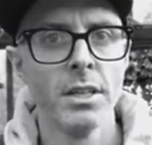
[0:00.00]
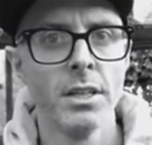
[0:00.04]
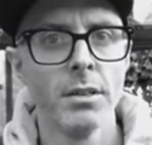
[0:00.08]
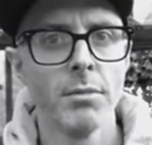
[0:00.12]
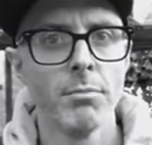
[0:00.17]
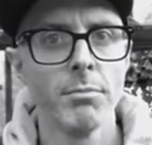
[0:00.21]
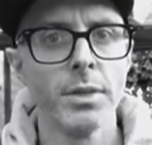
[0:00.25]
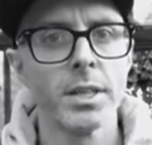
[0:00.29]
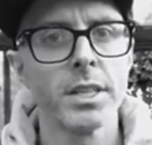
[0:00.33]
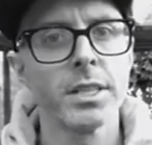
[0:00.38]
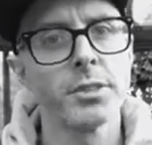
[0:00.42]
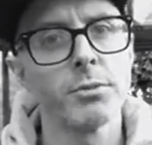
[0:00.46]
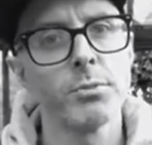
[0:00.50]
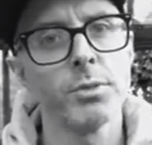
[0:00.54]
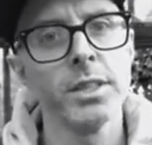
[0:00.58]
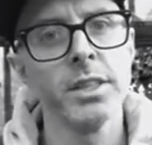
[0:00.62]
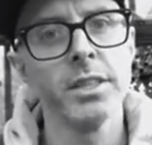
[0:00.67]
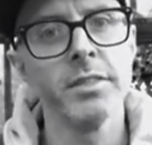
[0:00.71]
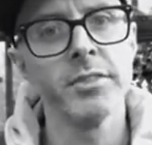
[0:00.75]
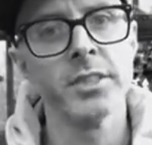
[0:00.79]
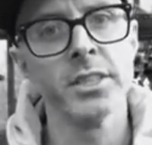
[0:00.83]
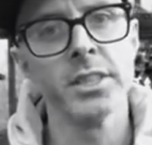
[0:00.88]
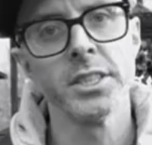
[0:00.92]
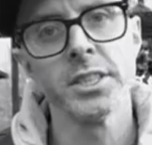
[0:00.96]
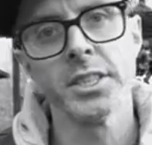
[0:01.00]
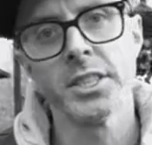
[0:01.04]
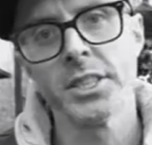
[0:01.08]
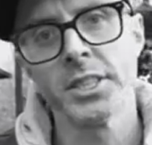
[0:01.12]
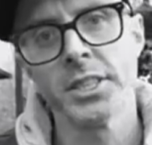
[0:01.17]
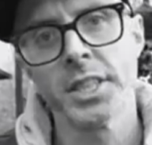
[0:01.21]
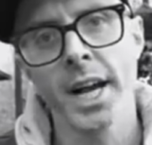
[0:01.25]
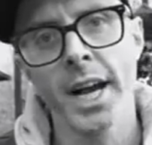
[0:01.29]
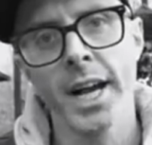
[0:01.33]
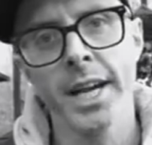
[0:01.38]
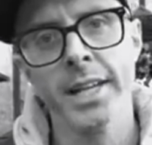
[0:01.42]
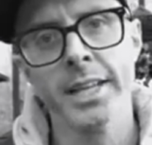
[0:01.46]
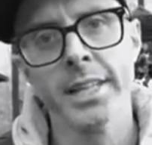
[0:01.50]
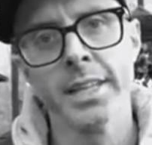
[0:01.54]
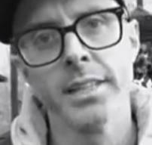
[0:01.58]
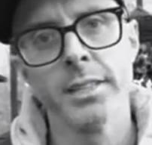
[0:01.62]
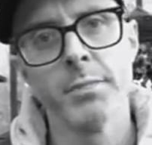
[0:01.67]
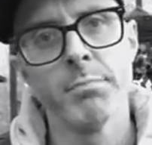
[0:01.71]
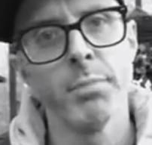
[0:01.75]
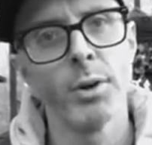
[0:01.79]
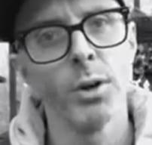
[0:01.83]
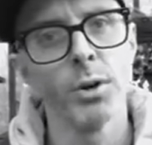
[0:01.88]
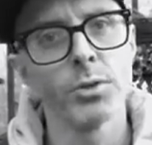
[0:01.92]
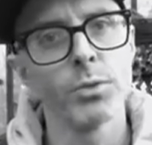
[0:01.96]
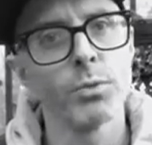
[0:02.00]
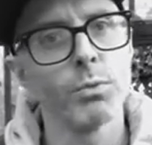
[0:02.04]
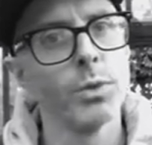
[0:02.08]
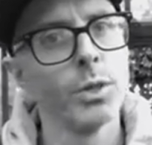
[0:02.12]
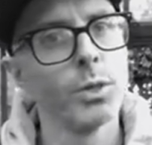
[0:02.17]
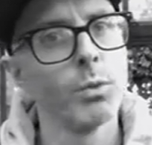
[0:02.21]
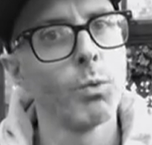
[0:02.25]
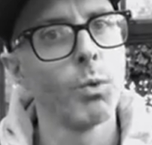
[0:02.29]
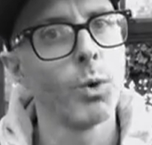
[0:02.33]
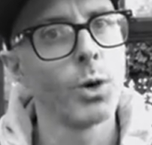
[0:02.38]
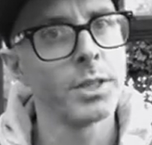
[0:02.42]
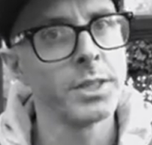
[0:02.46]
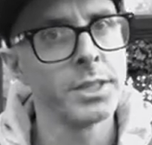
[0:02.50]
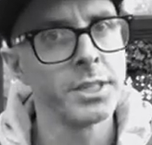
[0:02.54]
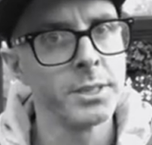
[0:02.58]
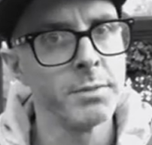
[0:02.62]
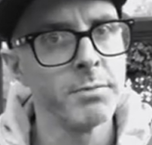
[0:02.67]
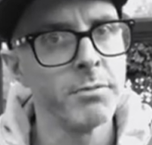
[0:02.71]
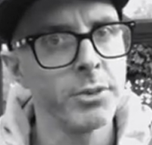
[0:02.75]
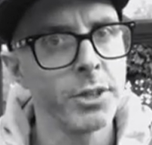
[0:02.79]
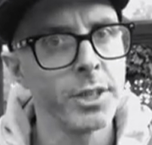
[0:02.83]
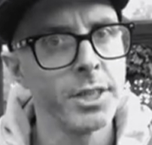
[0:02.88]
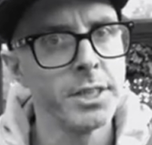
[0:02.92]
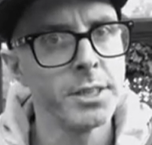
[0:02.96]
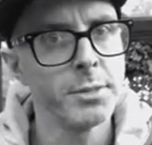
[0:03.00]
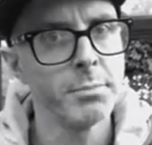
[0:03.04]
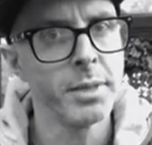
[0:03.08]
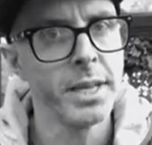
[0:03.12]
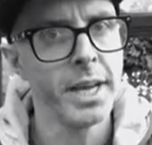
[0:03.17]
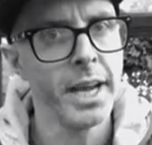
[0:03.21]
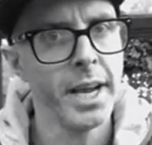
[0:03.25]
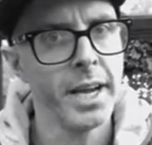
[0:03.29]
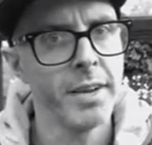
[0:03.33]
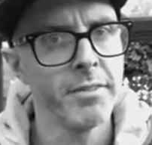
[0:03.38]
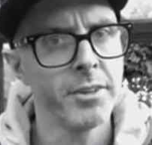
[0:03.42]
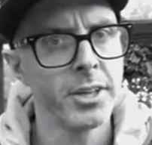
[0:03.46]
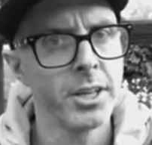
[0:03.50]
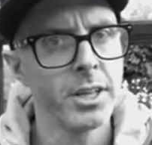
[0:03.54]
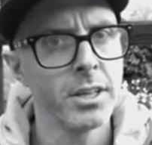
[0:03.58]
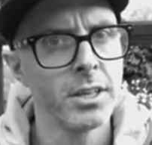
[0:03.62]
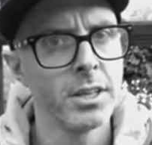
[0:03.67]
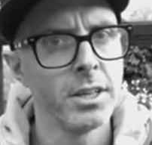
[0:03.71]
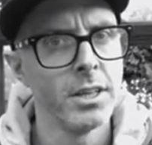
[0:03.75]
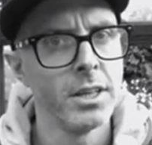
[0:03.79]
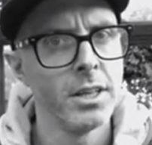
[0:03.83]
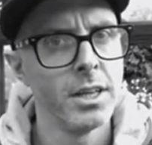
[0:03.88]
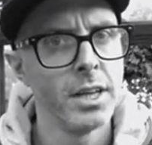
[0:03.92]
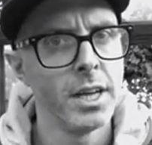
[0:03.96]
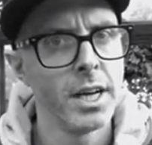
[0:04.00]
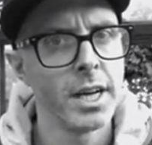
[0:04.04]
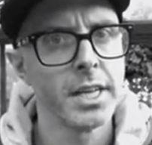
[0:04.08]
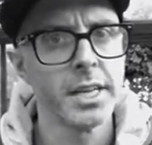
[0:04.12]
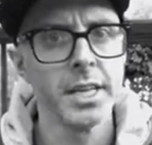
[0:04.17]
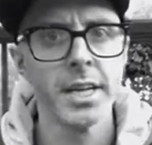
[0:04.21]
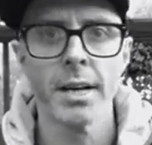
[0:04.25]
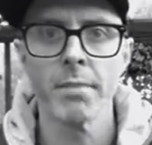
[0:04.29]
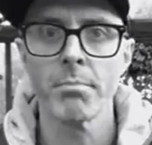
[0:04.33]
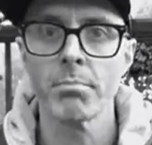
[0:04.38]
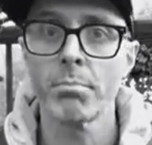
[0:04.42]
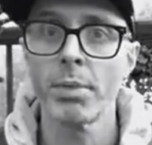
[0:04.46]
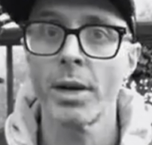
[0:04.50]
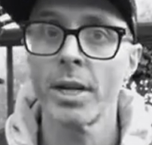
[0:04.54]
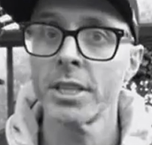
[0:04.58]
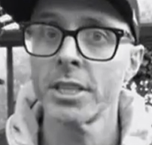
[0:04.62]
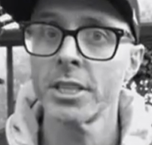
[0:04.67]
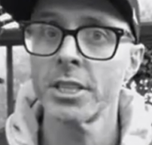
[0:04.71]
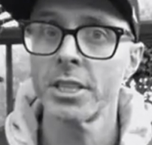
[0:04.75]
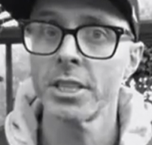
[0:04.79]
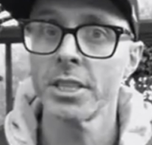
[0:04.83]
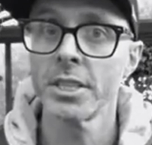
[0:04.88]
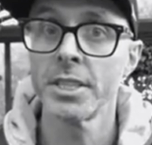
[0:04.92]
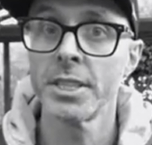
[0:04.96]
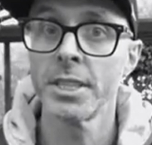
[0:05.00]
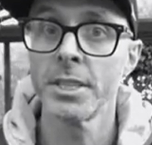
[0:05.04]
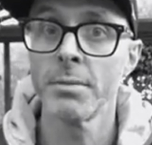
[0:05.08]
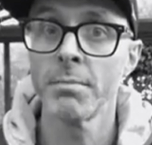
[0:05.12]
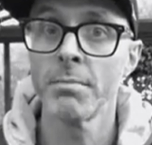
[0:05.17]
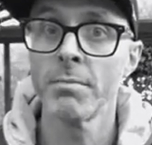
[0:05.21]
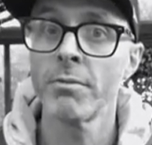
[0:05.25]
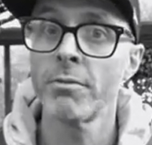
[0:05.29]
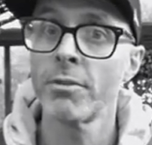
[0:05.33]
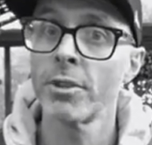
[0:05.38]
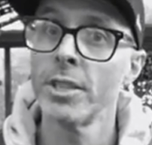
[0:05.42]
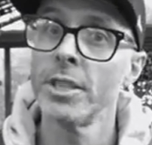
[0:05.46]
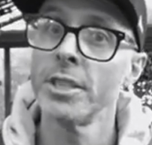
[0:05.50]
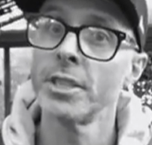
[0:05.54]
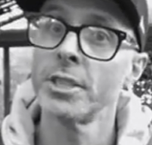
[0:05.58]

because we live in a society that both rewards him for his behavior and yet punishes him for his